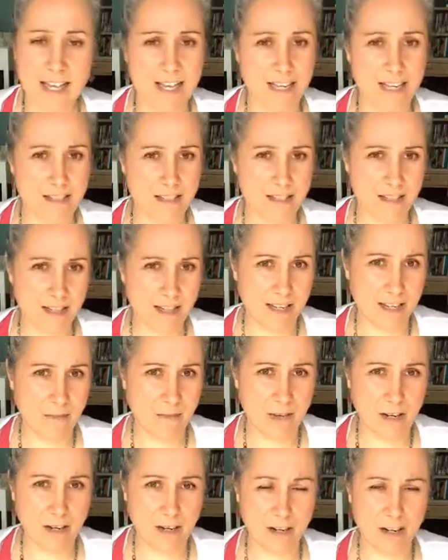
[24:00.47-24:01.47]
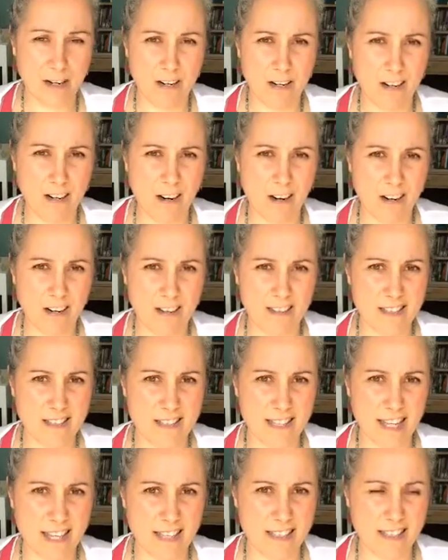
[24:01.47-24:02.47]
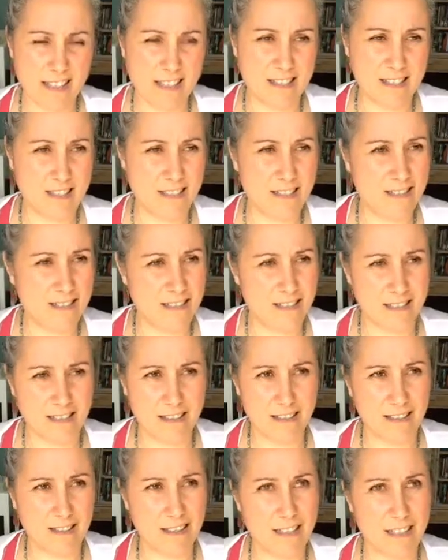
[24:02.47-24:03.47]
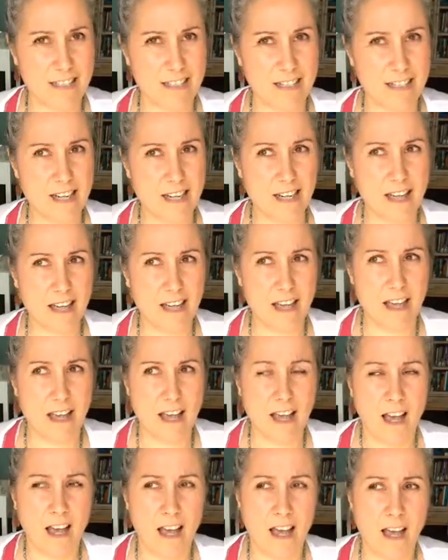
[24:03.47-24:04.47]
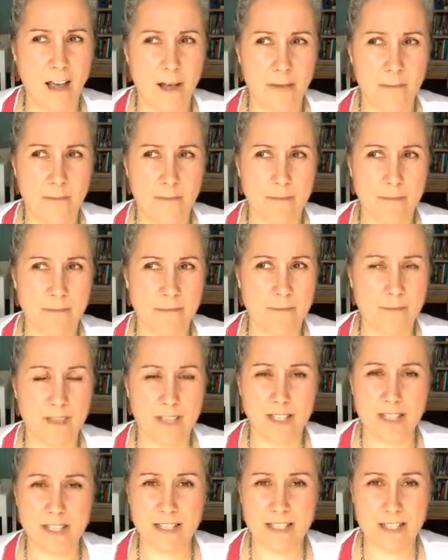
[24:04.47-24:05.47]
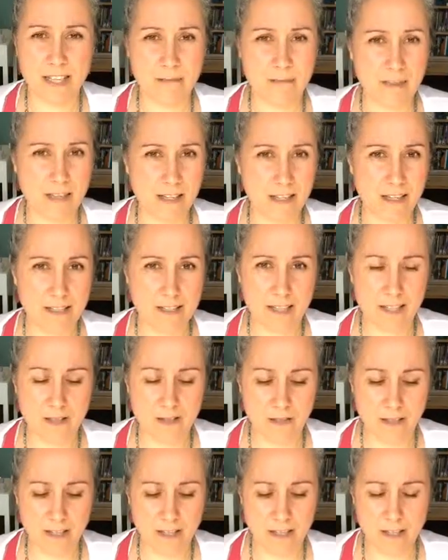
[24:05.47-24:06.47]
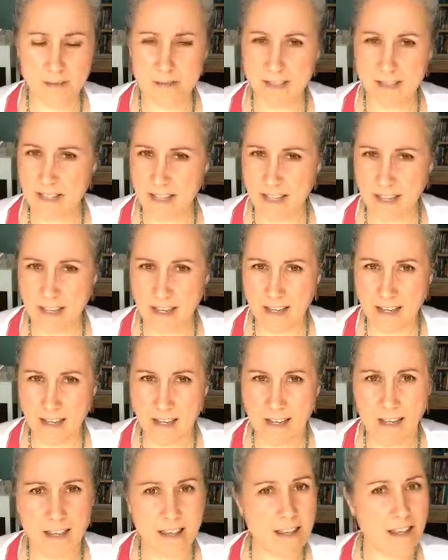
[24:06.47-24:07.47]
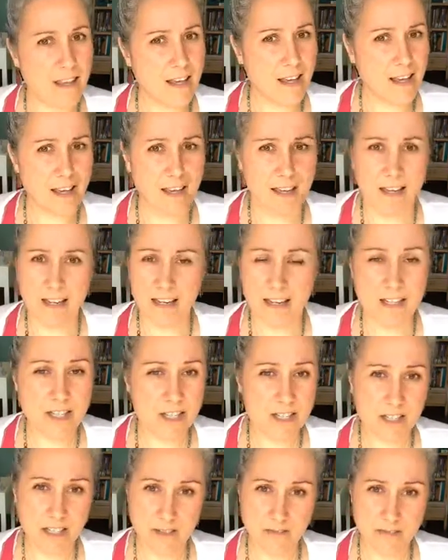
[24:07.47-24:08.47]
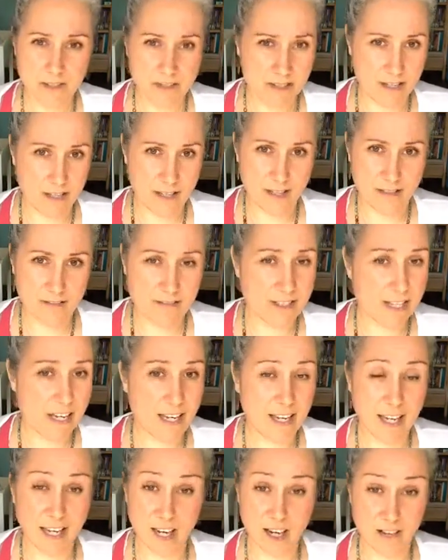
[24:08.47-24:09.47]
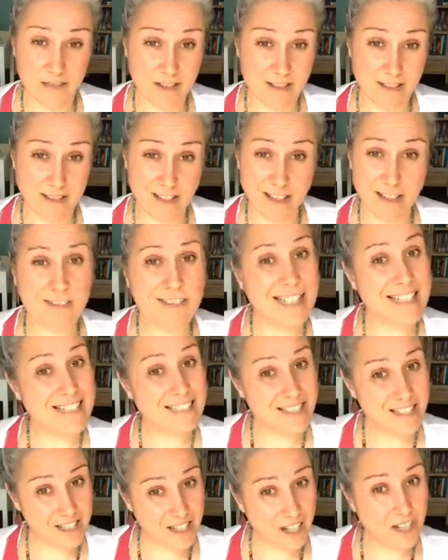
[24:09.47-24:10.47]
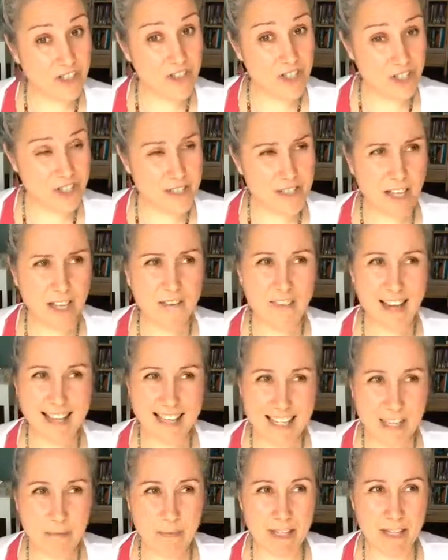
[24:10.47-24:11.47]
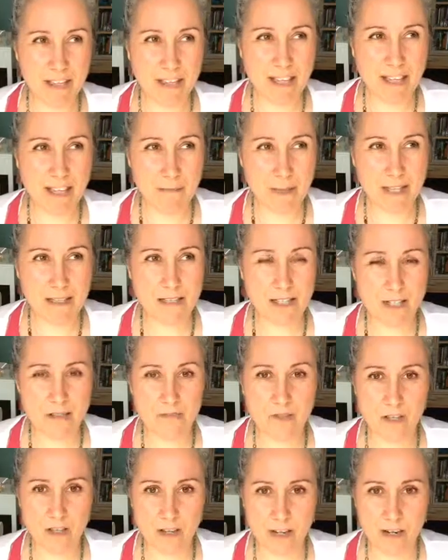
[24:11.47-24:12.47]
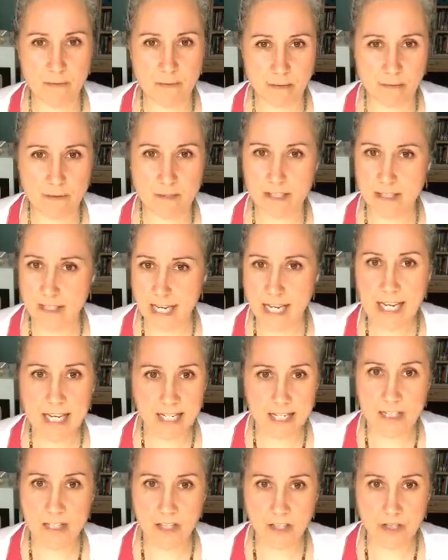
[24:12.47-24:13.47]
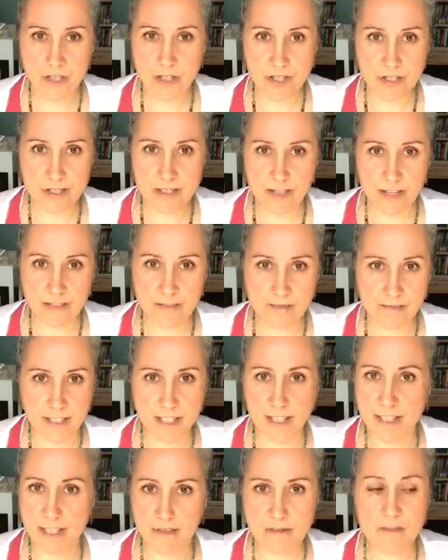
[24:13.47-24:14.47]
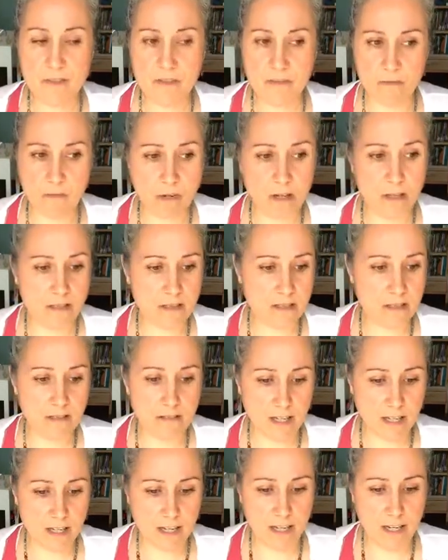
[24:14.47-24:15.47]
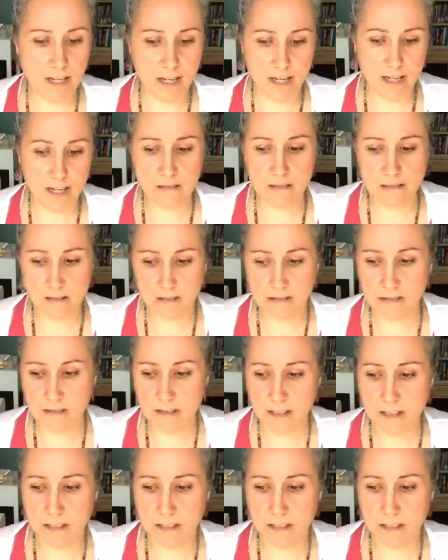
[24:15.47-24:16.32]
it is going to get better. Heart, sadness, a lot of that today. Just same thing as I think it was Leah, that just love yourself, take care of yourself, indulge yourself. I keep getting that message for a lot of people today. Indulge yourself. Like if you want to, like, I don't know,